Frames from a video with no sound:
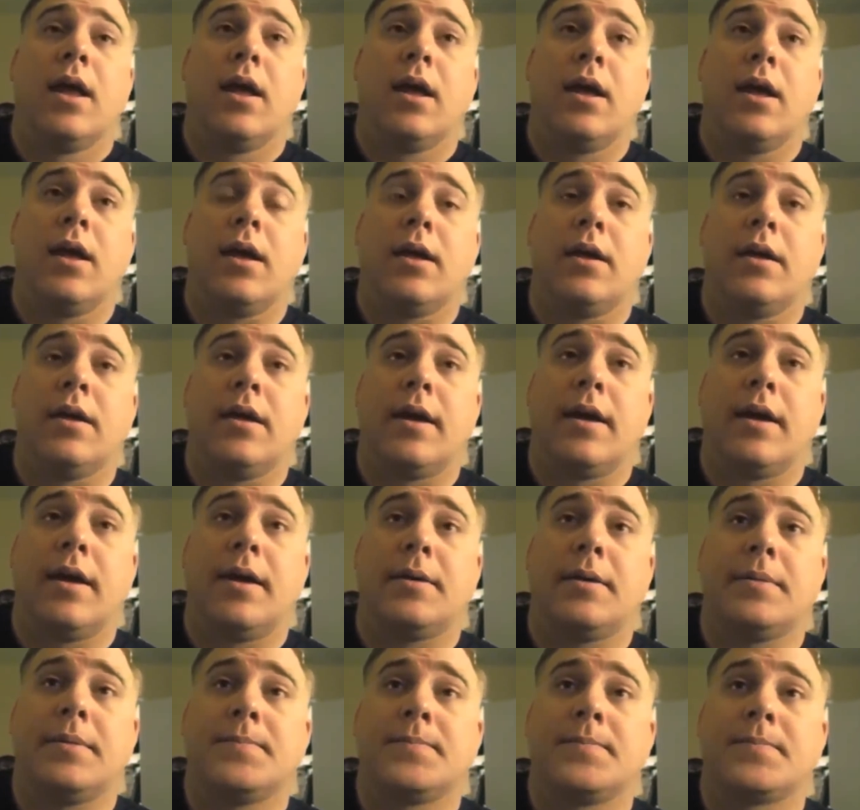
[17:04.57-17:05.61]
And
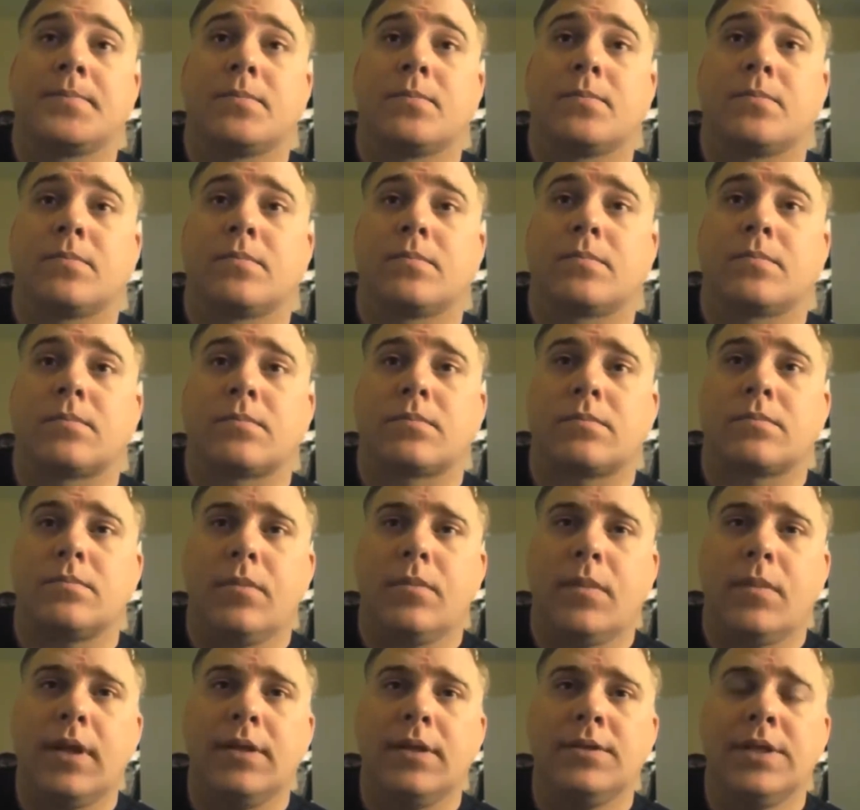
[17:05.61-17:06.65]

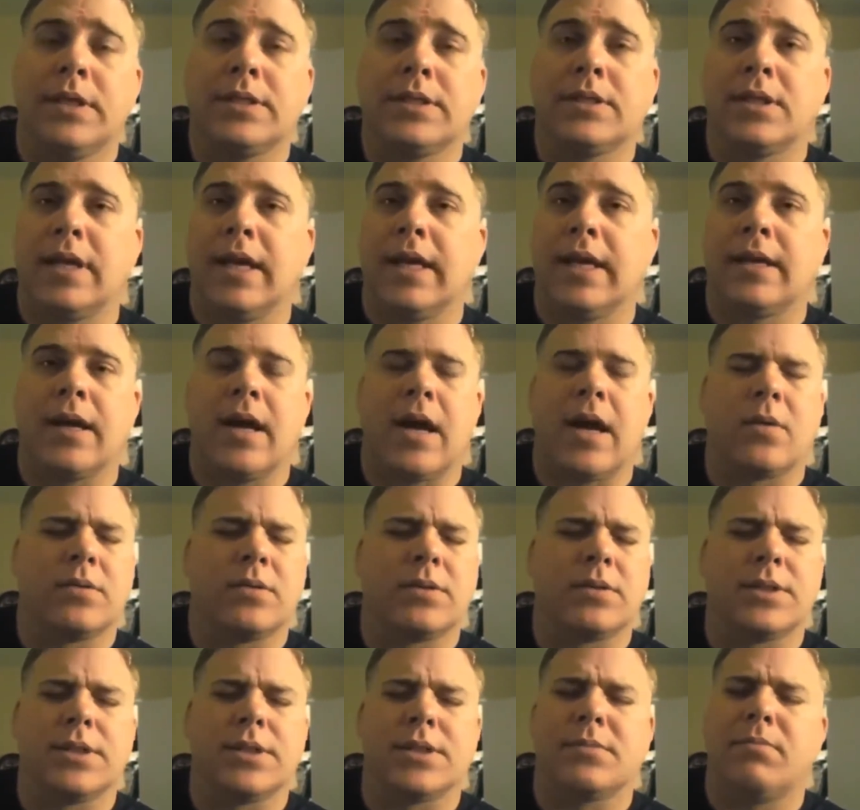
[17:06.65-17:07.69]
Jason Laycock
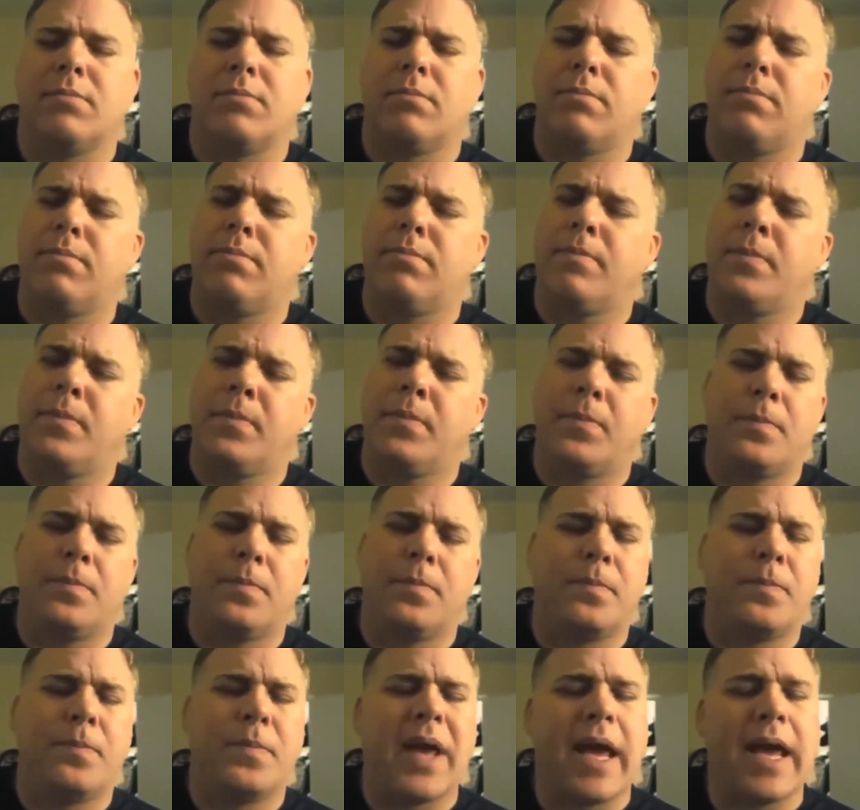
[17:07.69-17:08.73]
was just
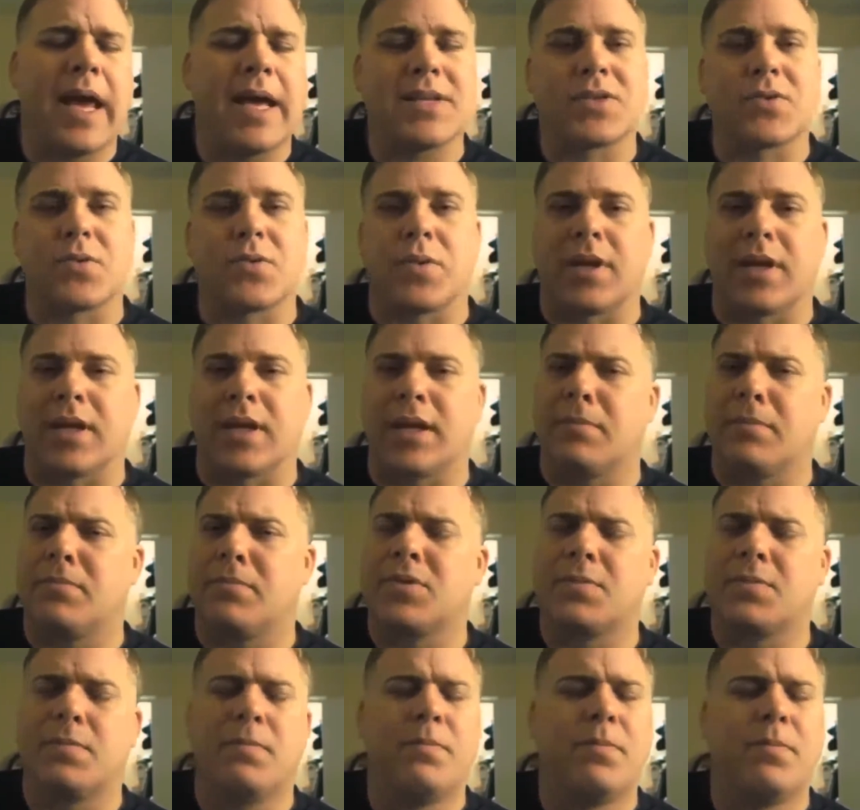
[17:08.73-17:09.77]
pestering,
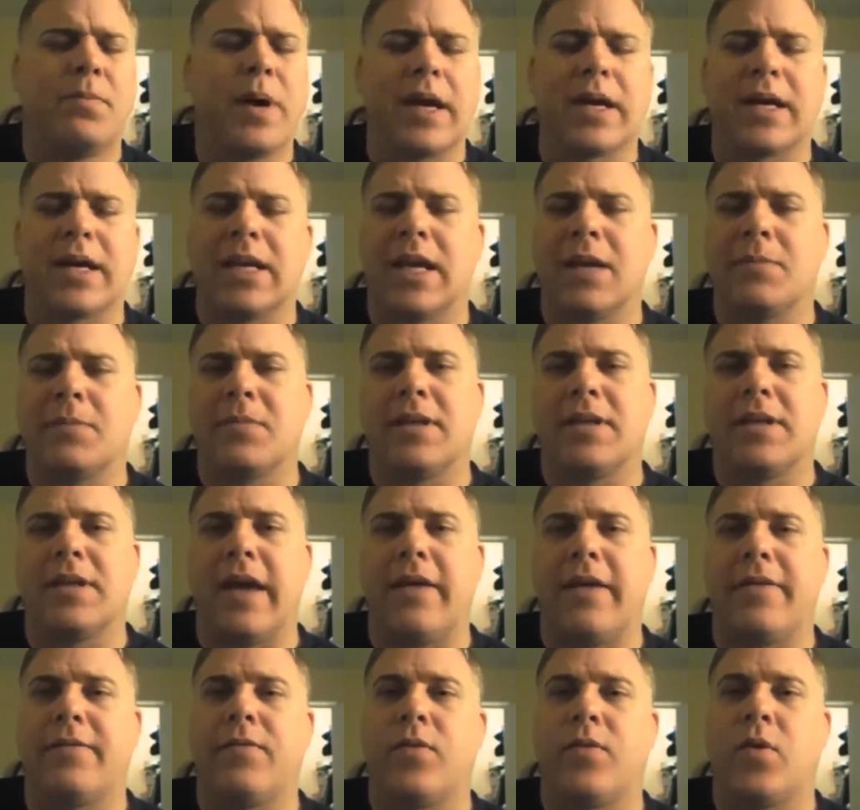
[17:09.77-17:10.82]
just bugging him to
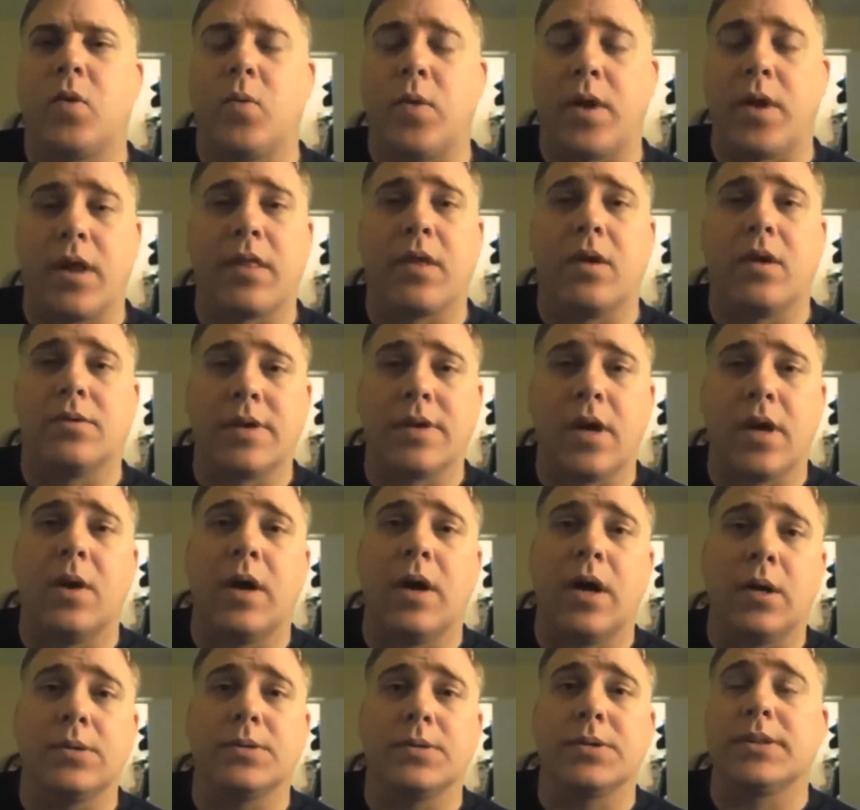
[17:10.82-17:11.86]
death for one of those
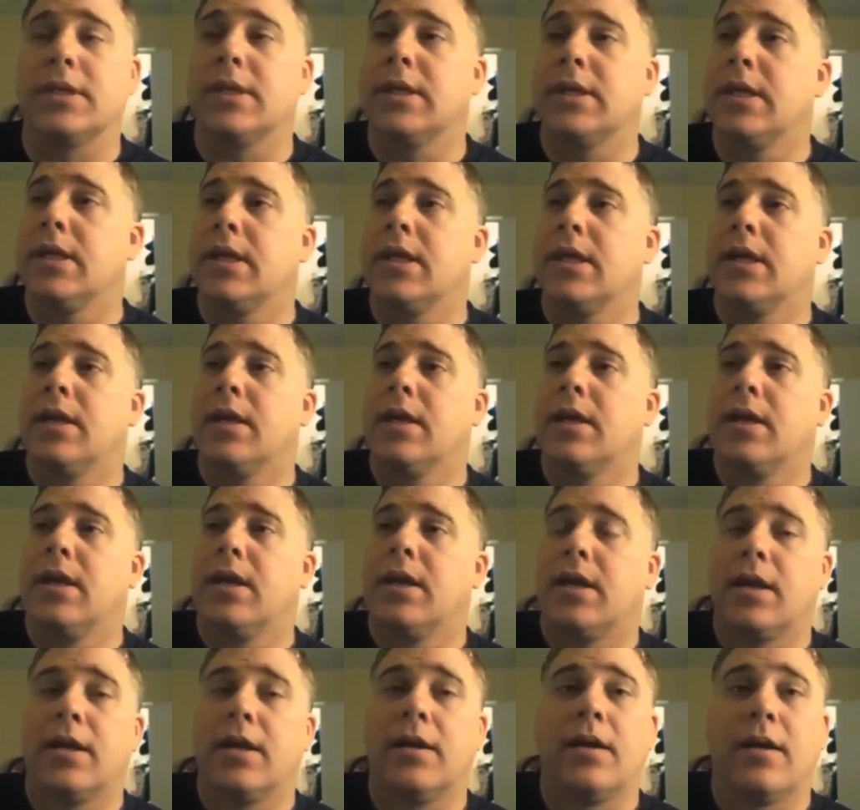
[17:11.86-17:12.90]
ho-hos.
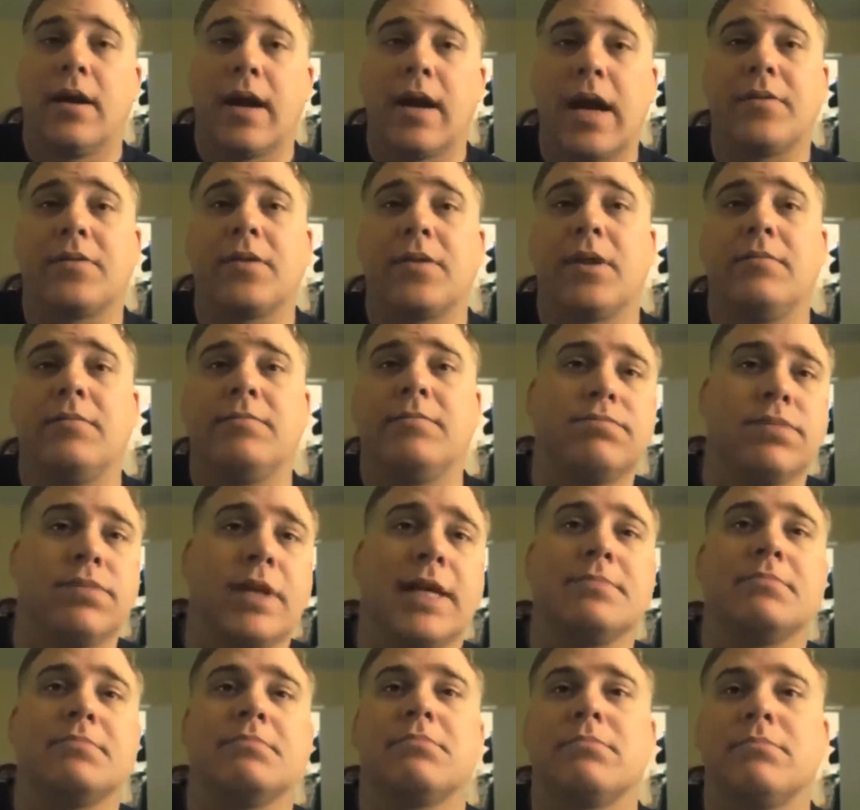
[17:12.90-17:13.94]
Every
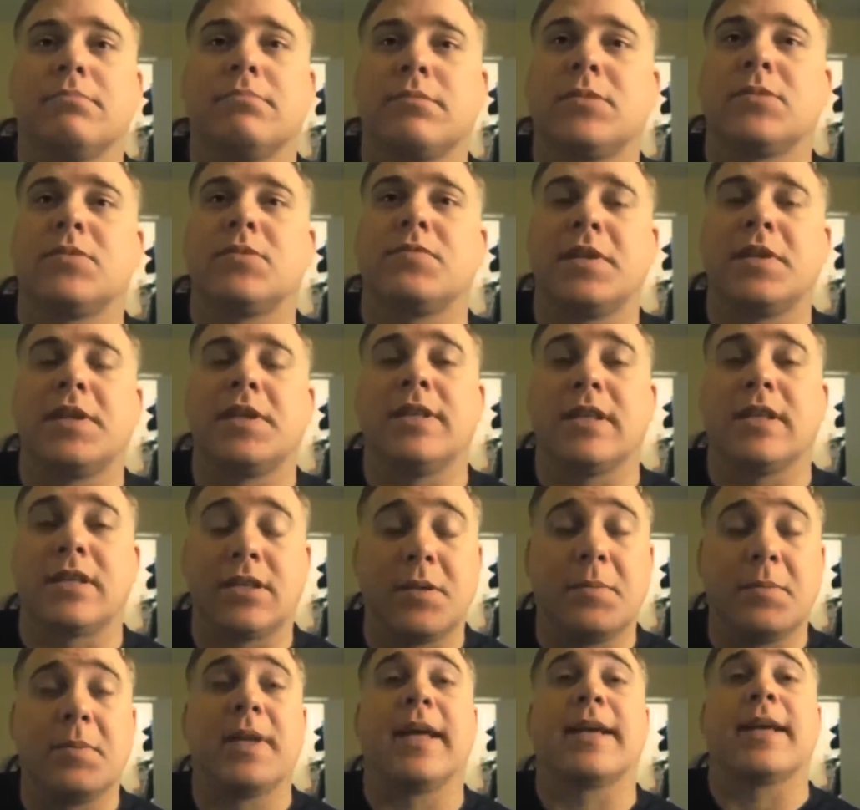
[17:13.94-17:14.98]
15
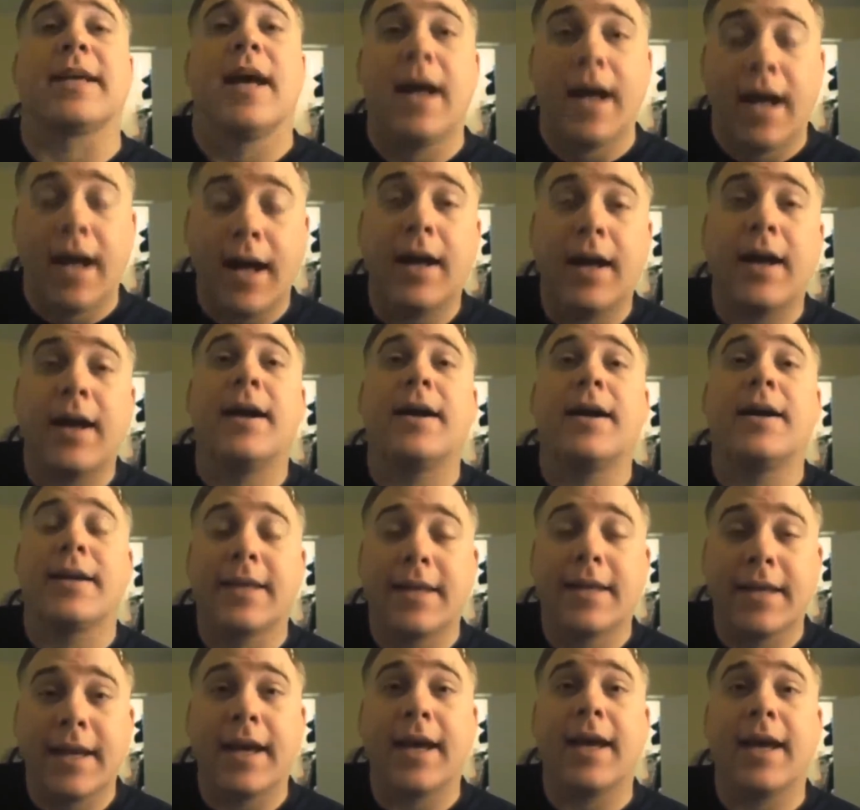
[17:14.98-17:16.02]
seconds he'd be like,
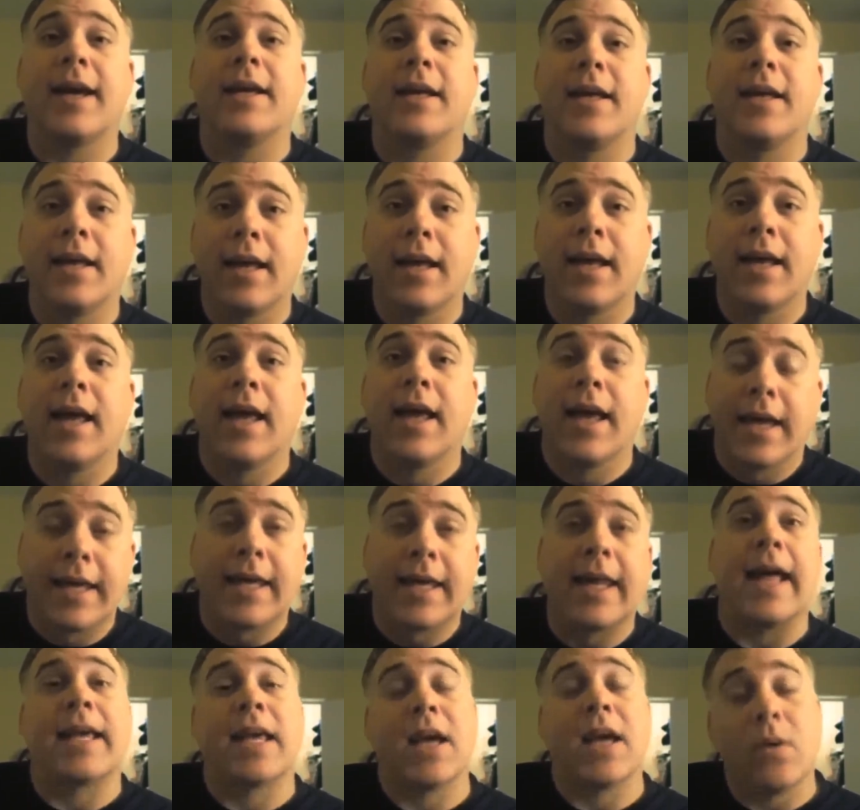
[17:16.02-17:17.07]
yeah,
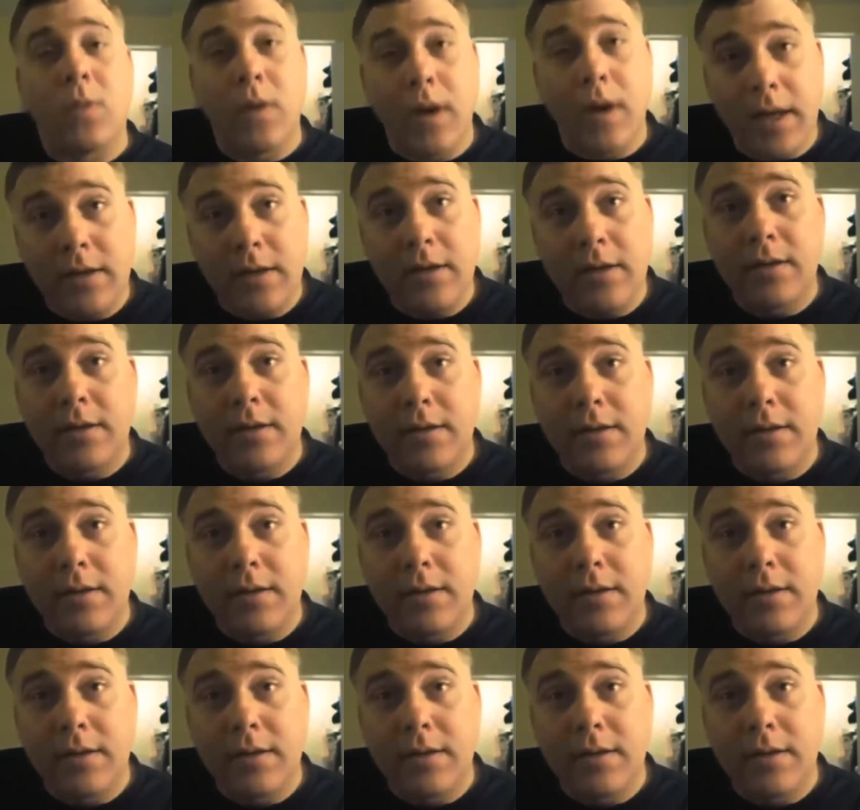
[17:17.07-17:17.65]
can I get one?